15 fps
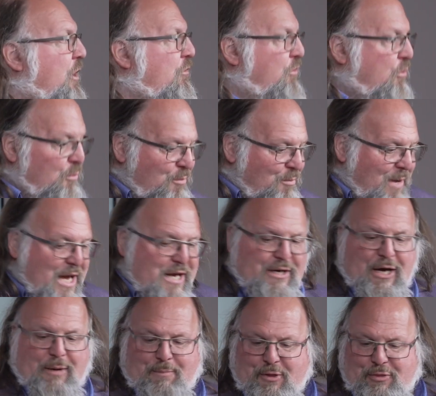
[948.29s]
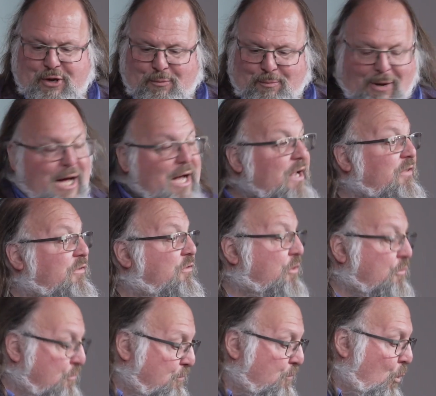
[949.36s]
to make up their minds, to
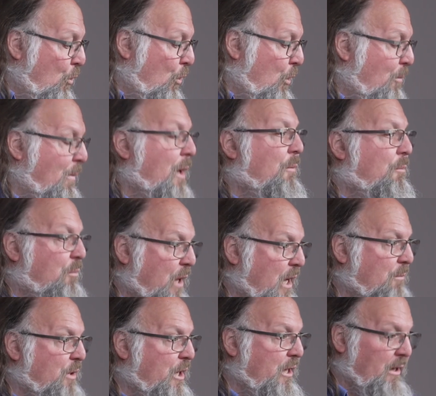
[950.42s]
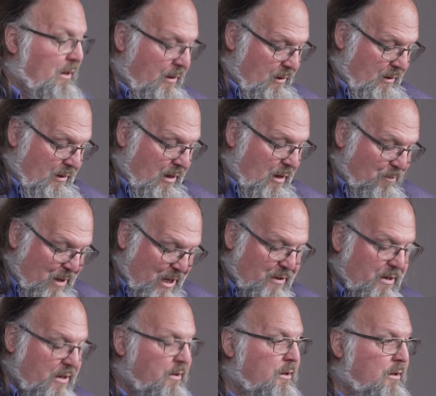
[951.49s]
form public
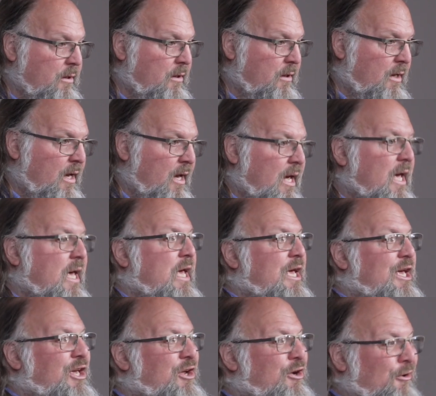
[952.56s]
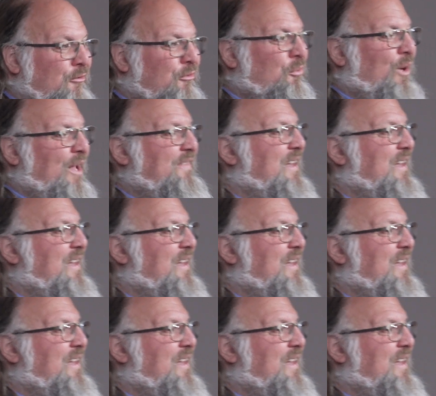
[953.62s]
opinion. Here's what's